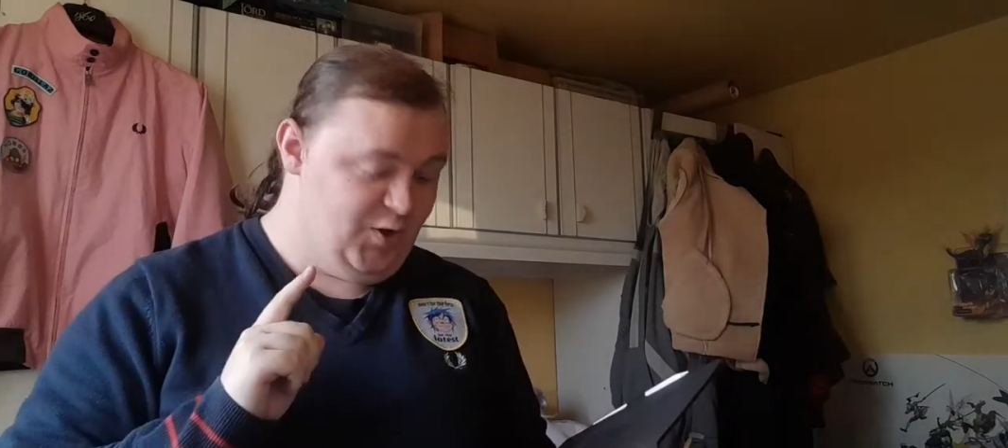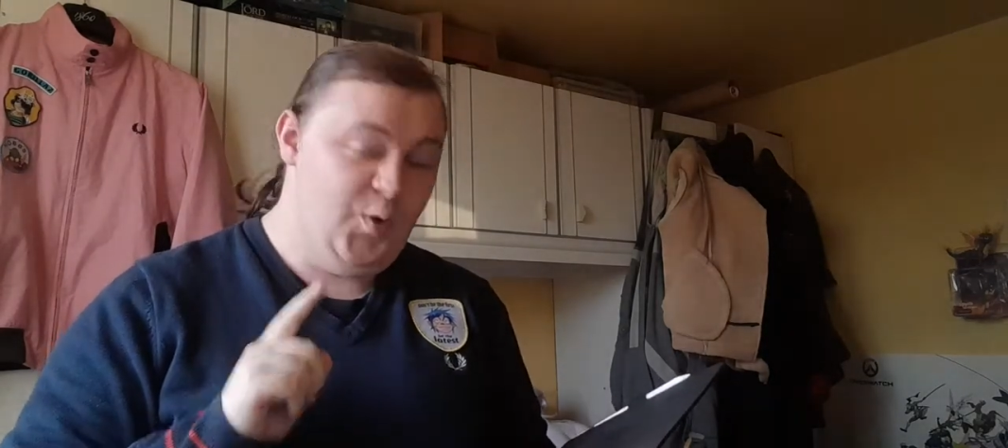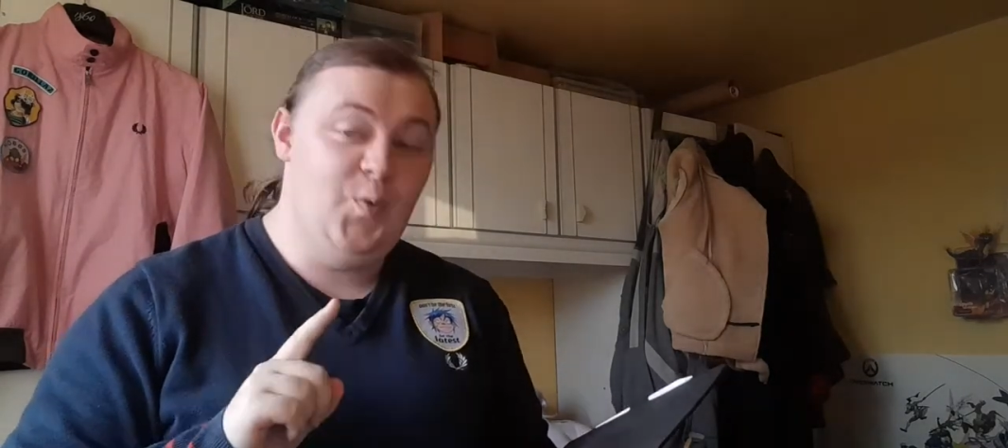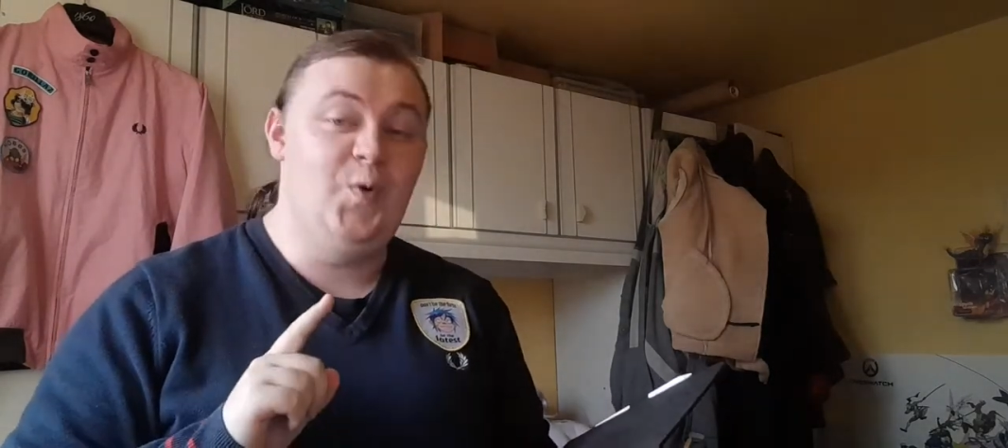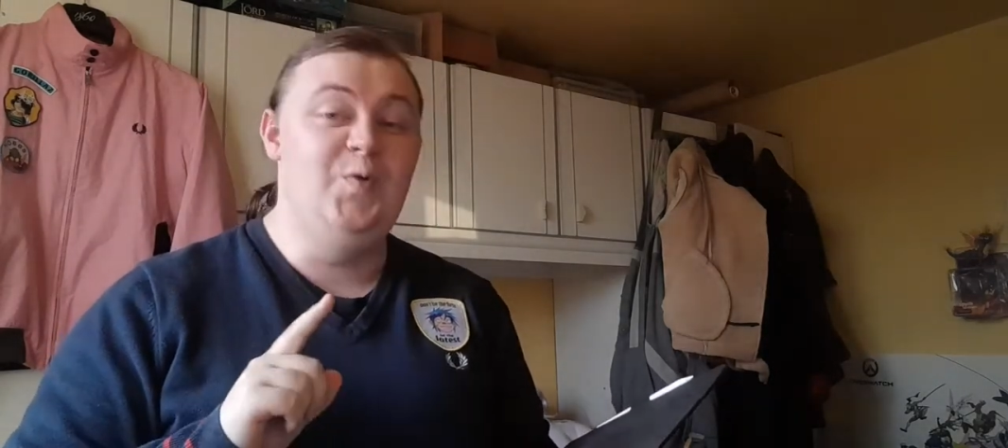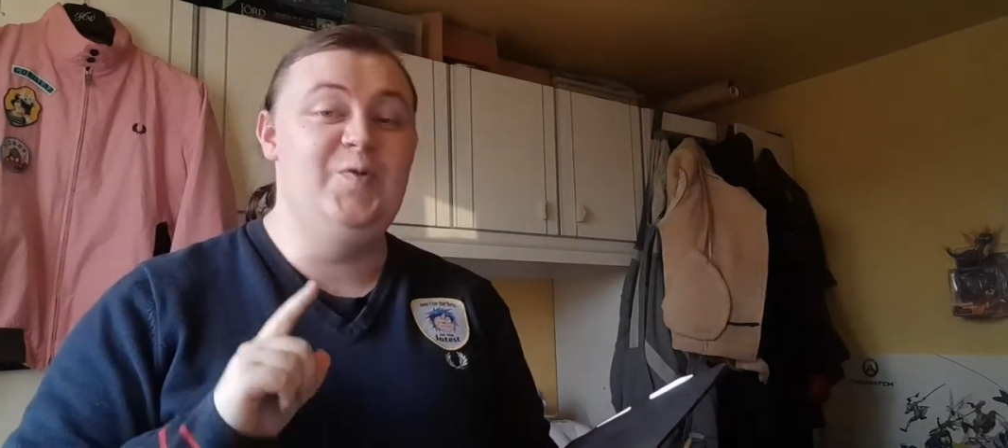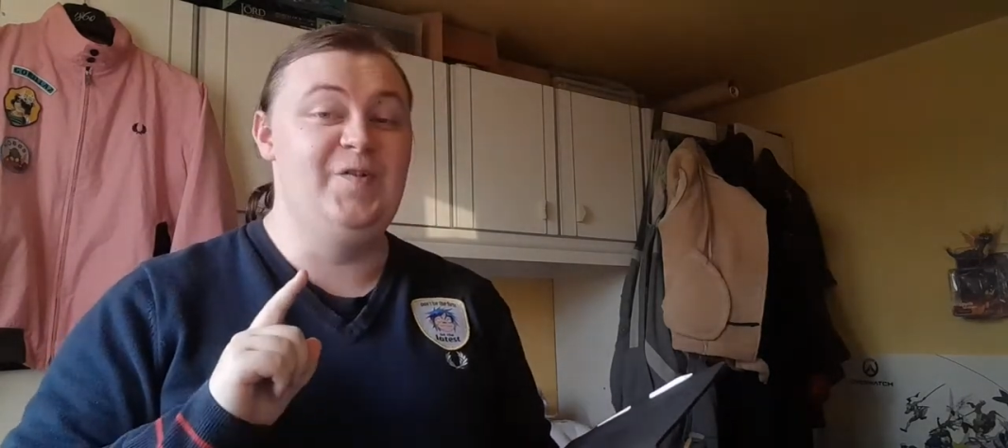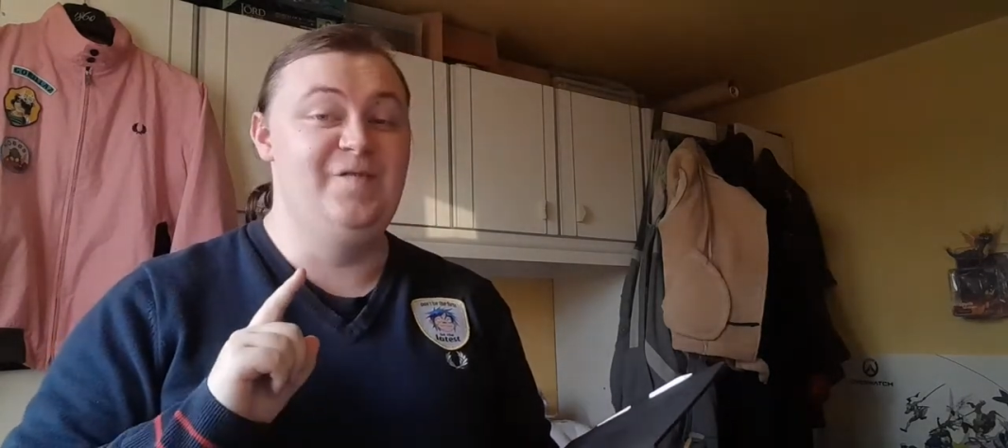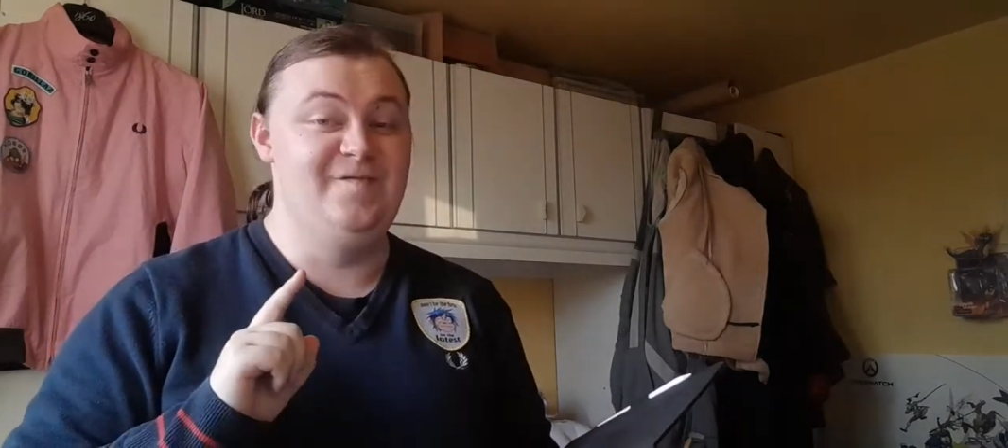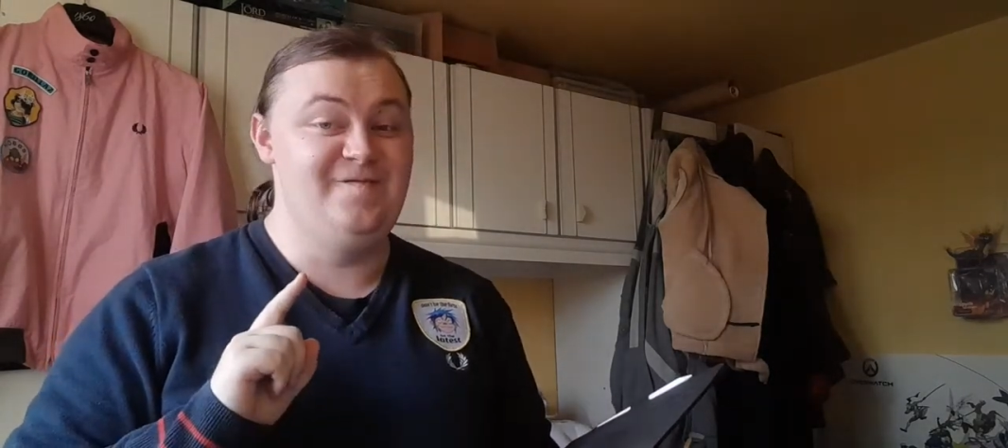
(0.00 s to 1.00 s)

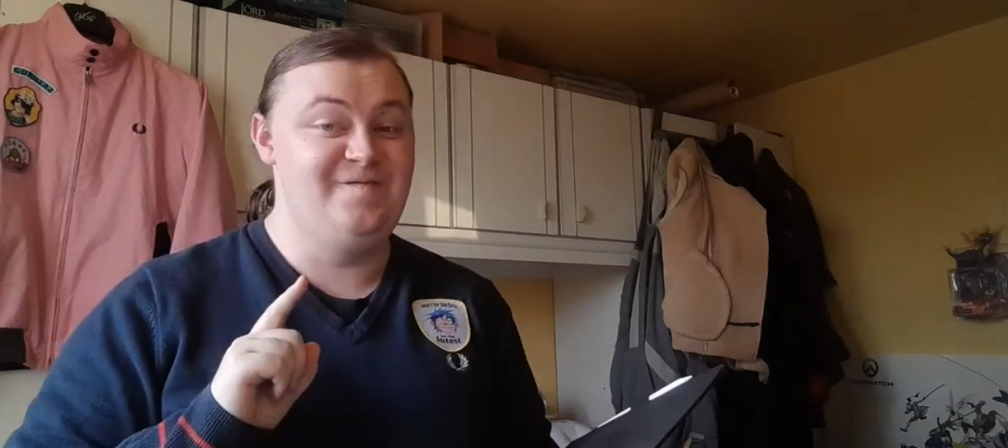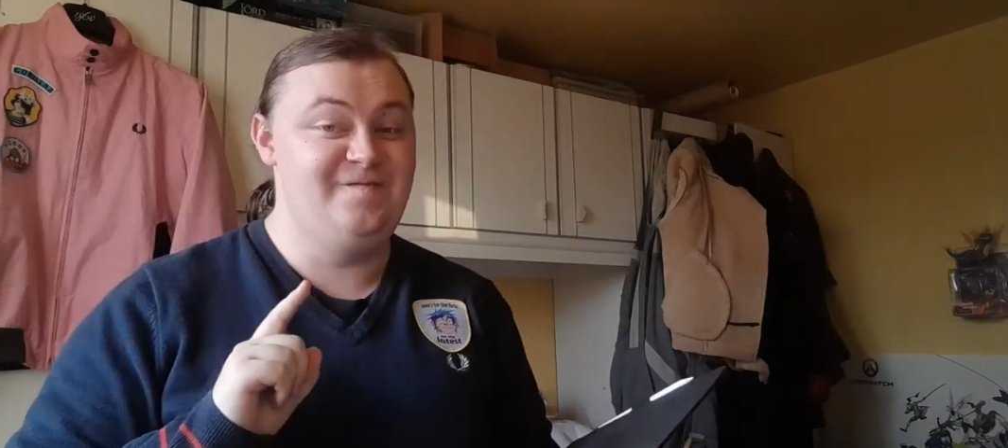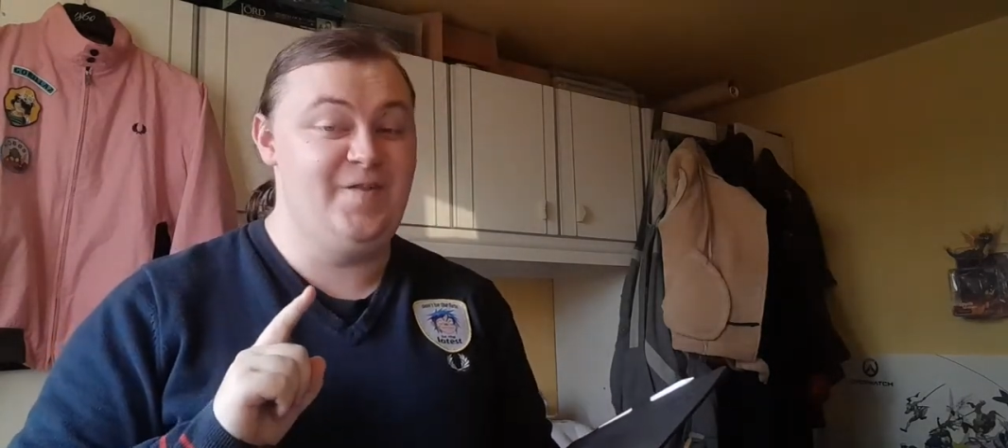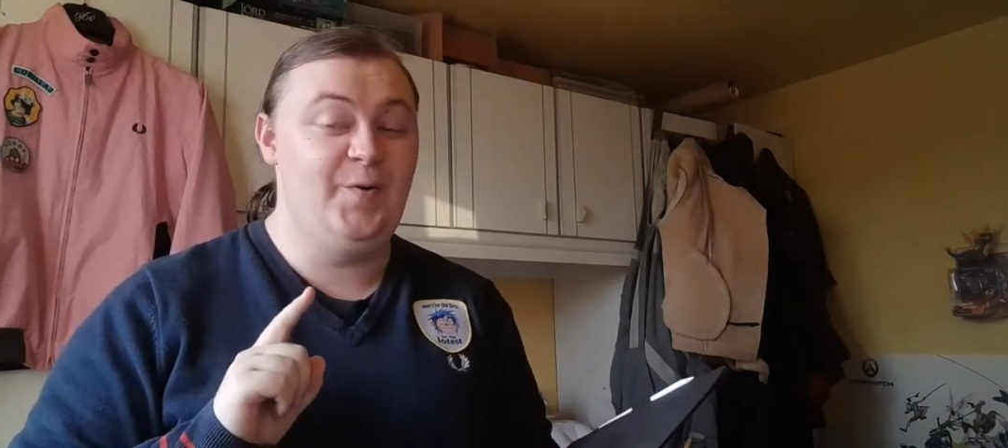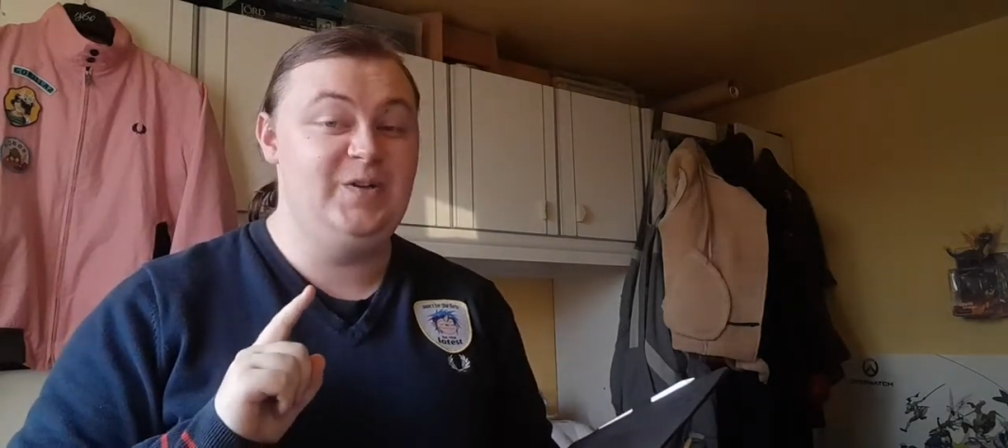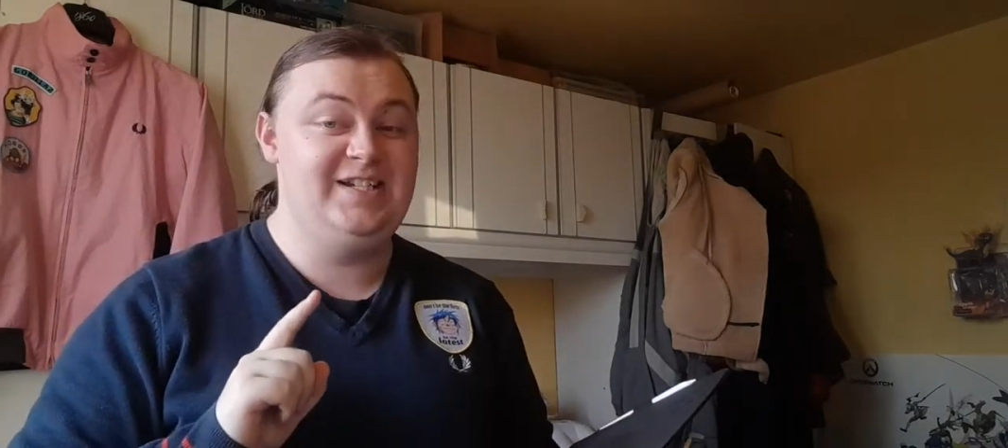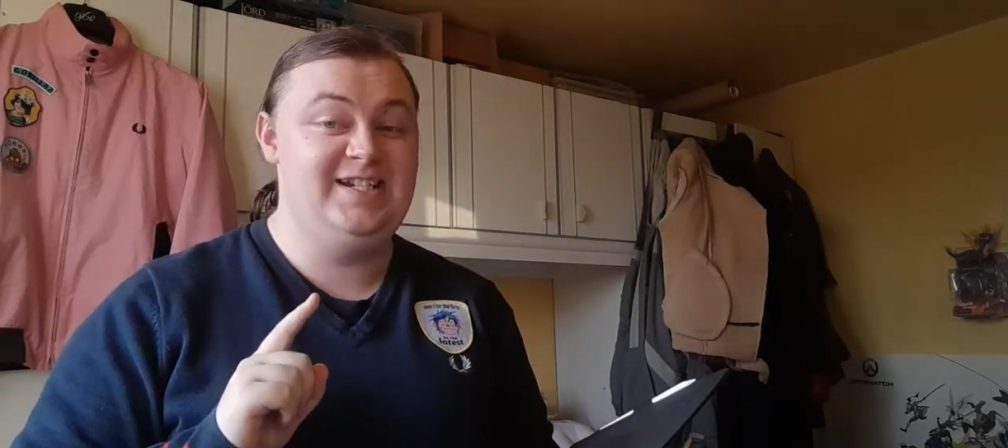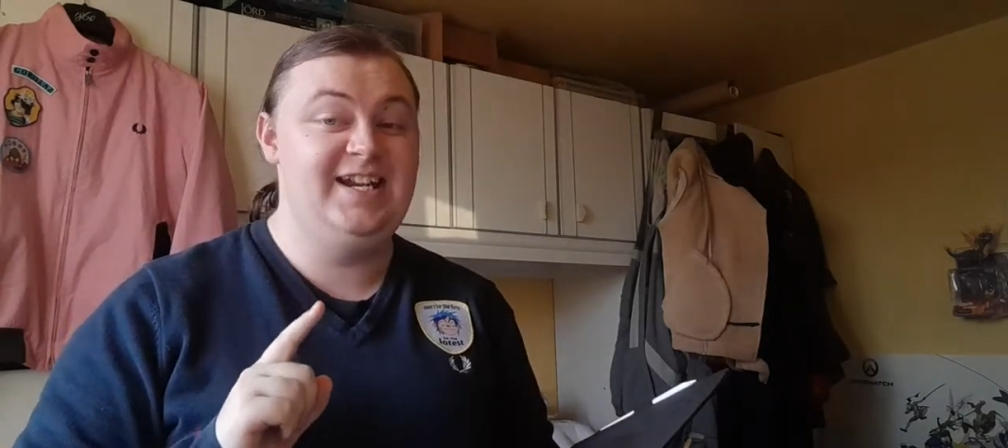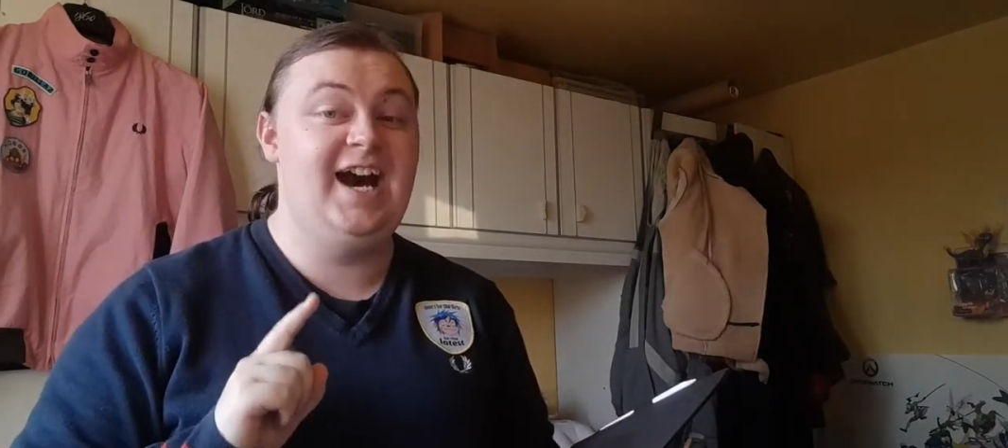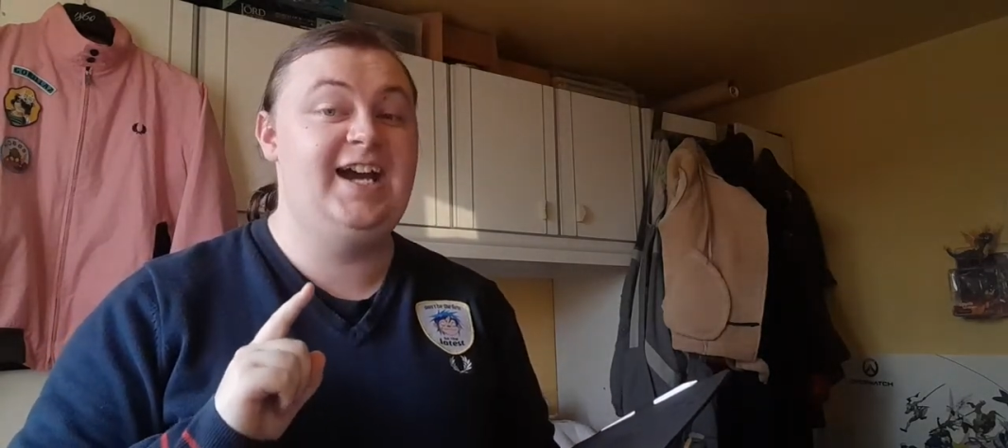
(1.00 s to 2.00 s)

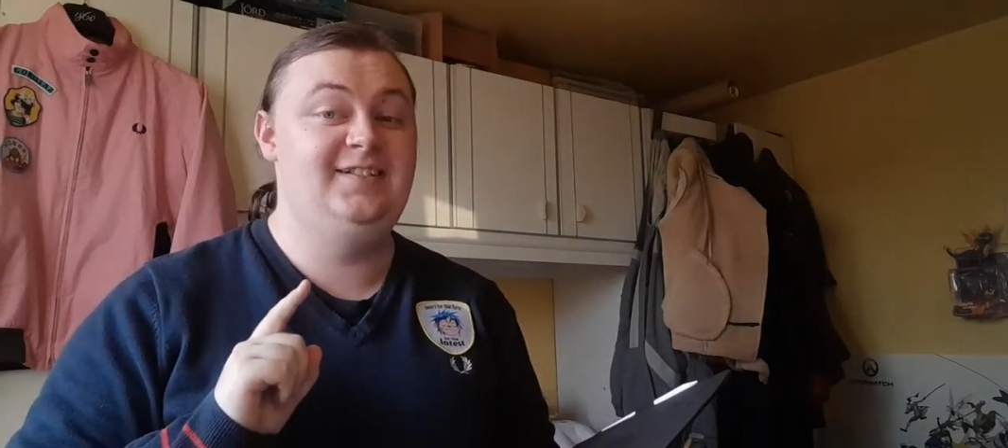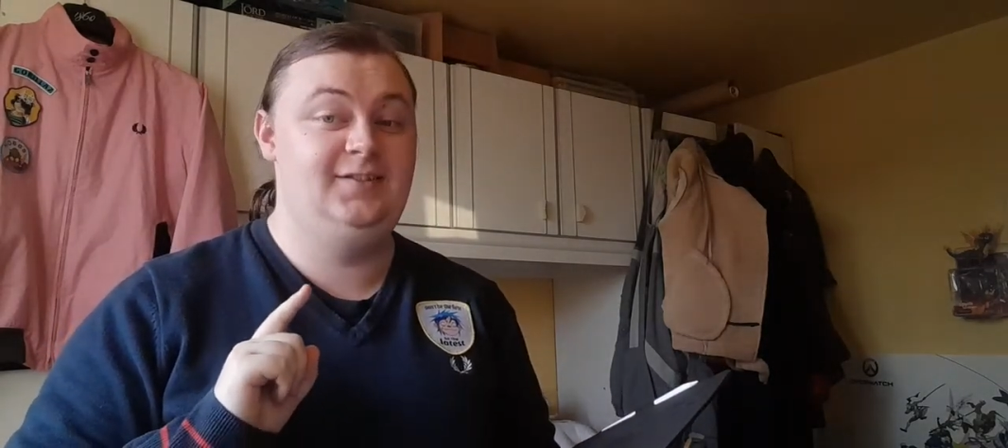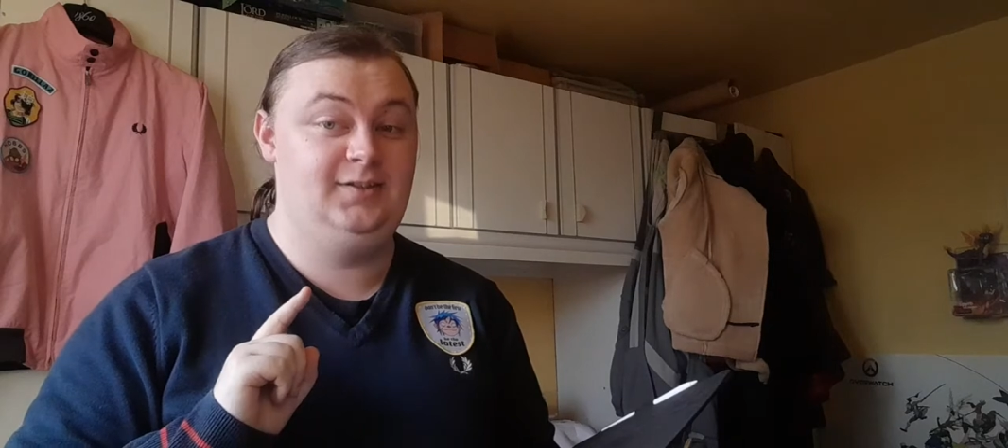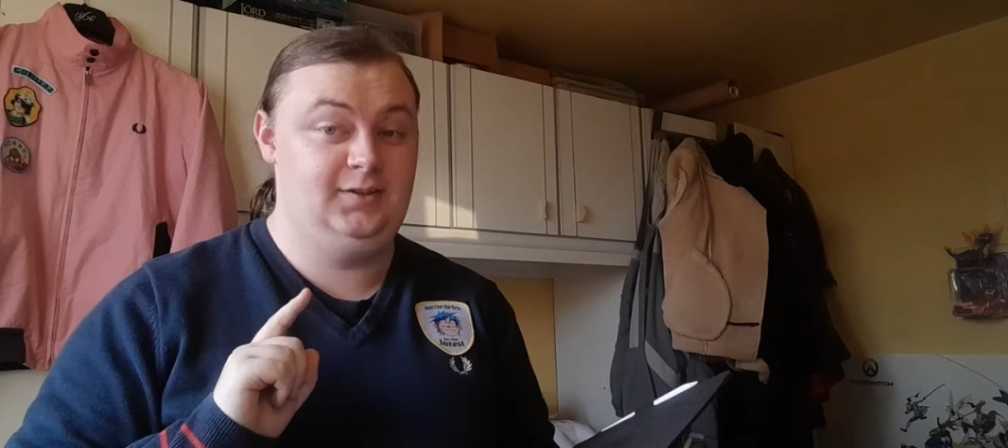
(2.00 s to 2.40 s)
$249.